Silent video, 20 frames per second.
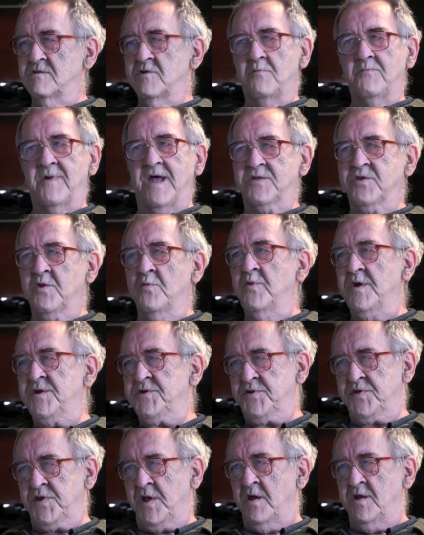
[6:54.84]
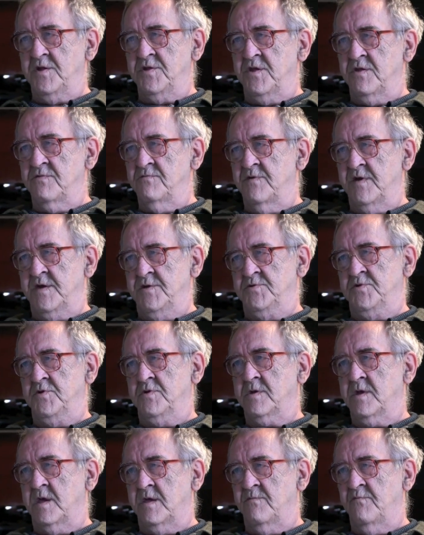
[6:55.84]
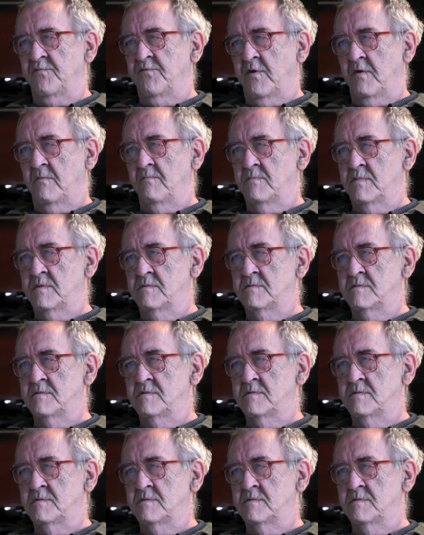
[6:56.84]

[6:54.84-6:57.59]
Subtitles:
no matter which side invasion came from.